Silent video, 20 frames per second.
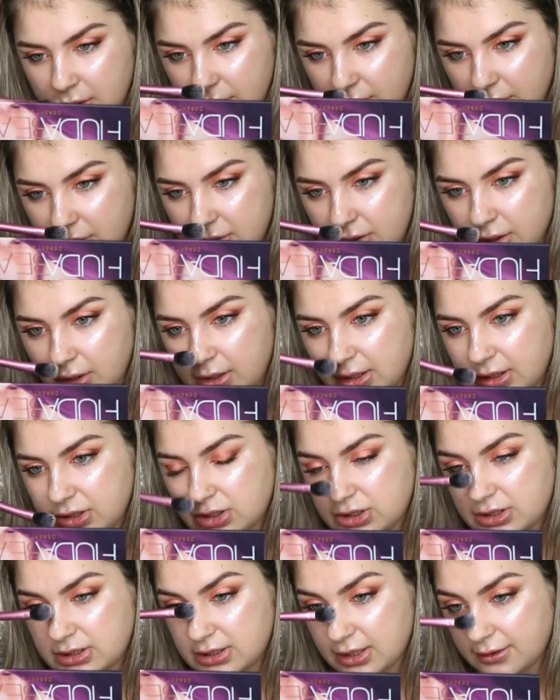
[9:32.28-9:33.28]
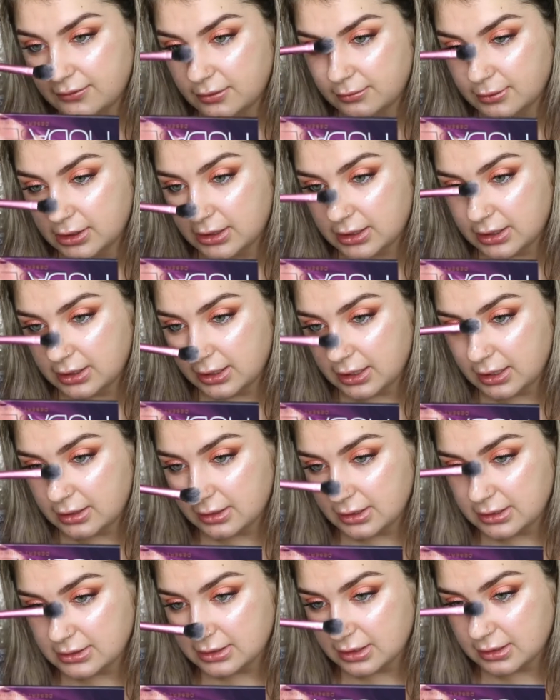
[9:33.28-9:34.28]
you could totally just save your money and get
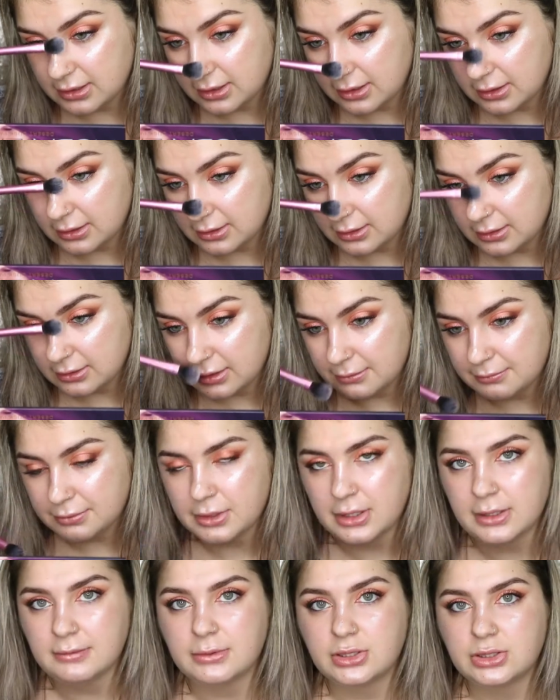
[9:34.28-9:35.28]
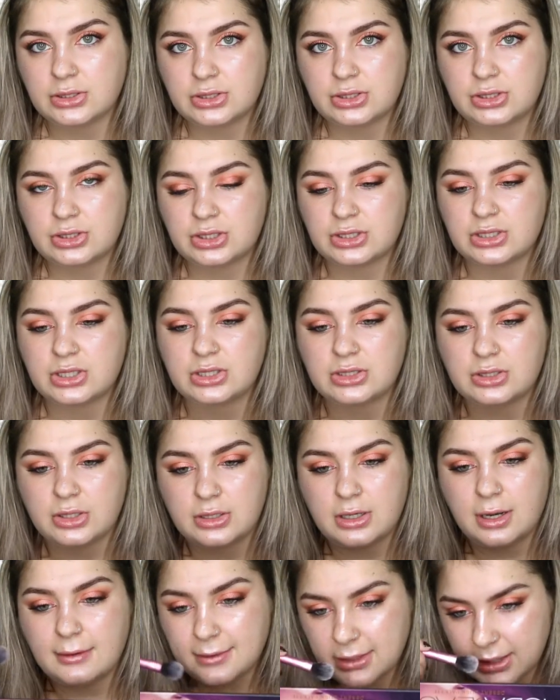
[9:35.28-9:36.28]
these. I think they're pretty much just as
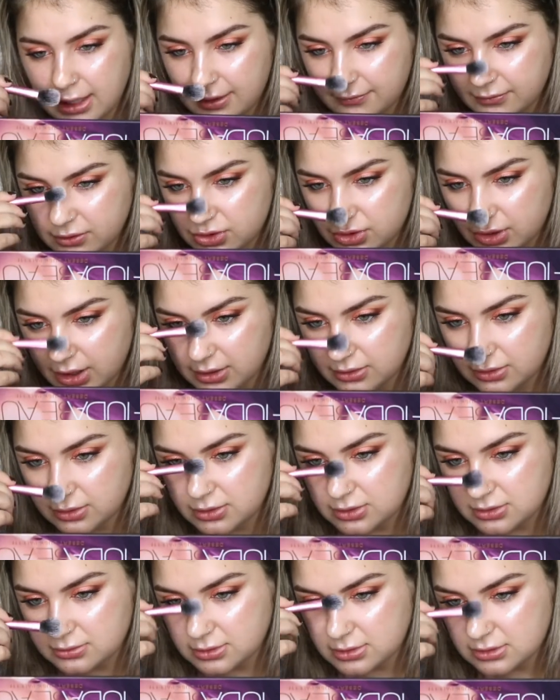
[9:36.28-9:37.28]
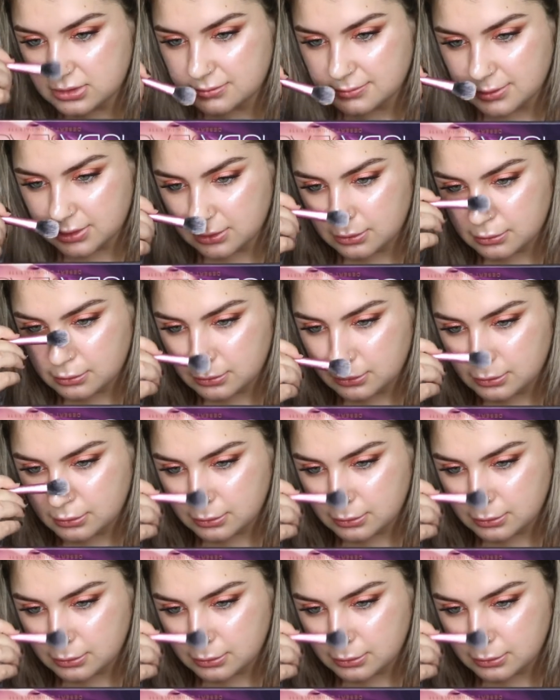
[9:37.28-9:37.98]
good. I mean, I haven't tried those ones, but